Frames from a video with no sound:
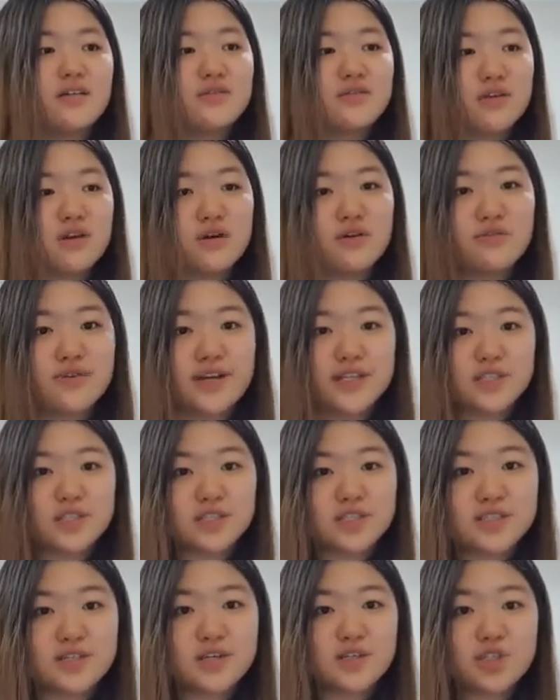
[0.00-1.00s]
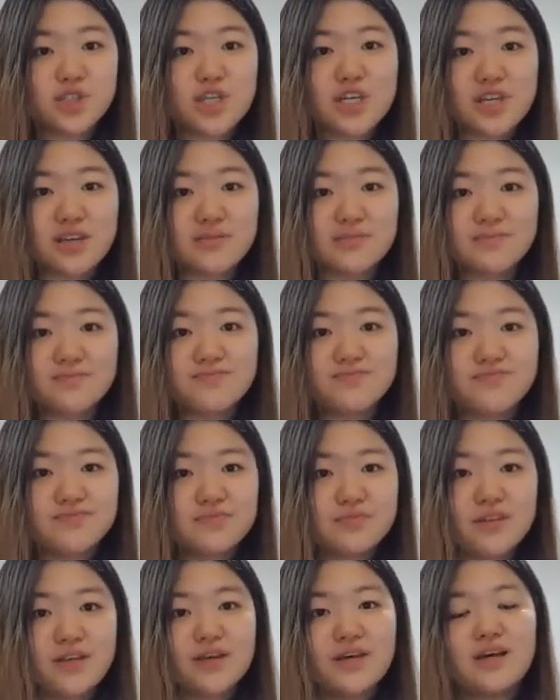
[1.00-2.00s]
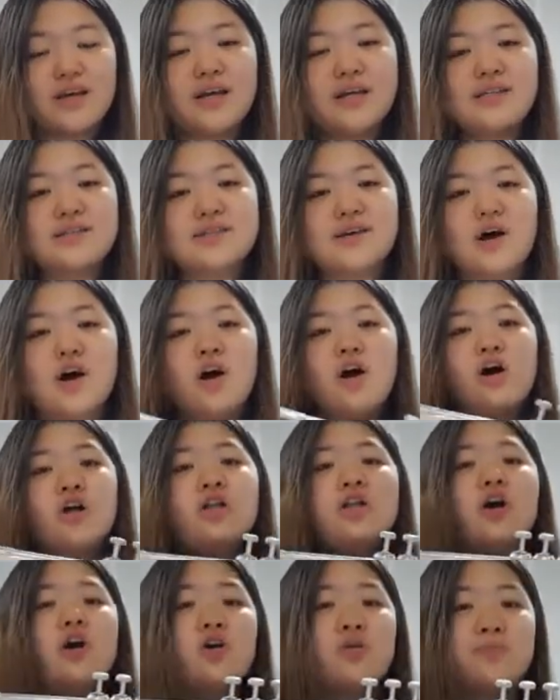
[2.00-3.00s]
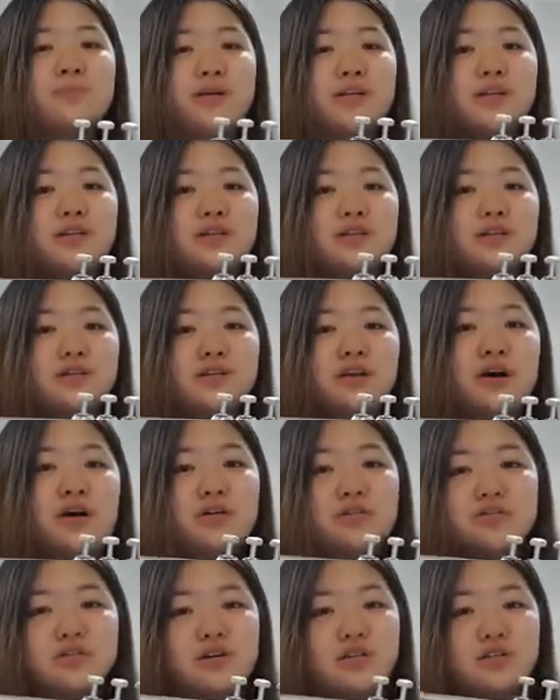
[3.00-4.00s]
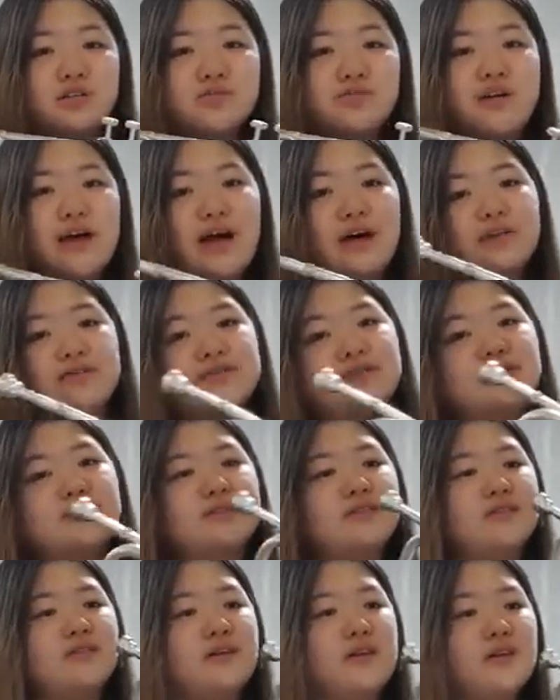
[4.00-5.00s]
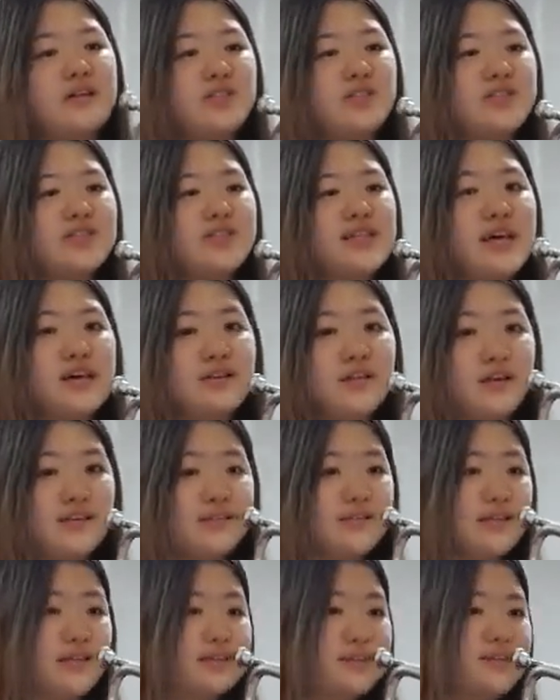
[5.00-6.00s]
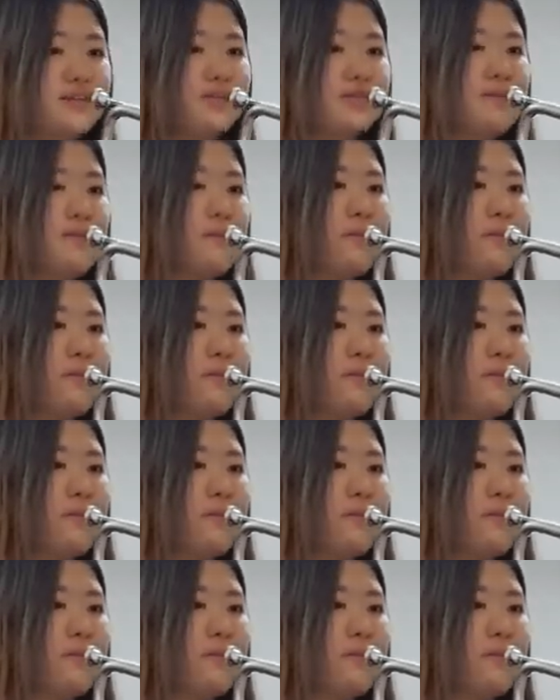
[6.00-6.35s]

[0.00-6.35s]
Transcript: low-register G. It's all open, no closed valves. It should sound like this.